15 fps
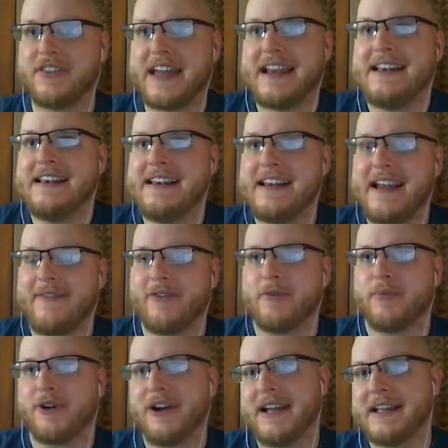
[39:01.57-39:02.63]
that never
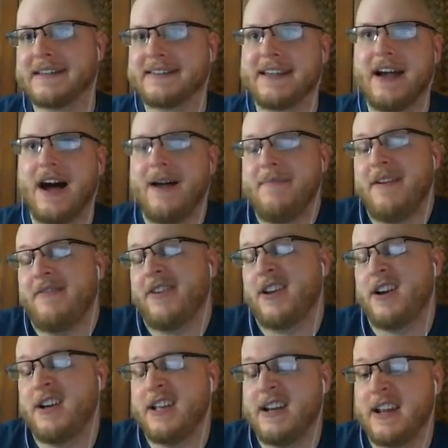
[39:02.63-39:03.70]
breaks. I'm never going
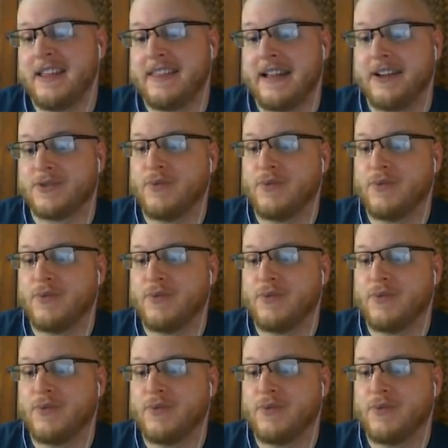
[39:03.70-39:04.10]
to need anything else.